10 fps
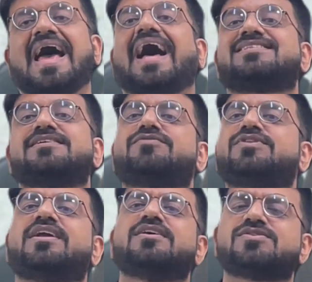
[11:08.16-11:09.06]
as if
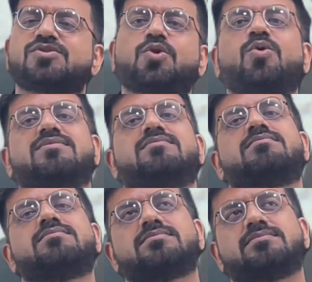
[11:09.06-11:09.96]
there is no
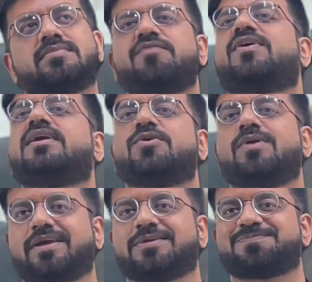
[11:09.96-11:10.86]
difficulty
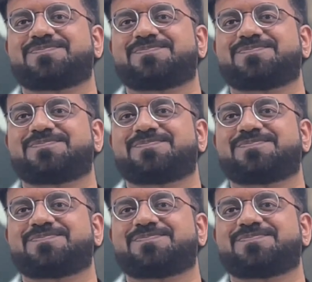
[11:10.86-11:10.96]
only.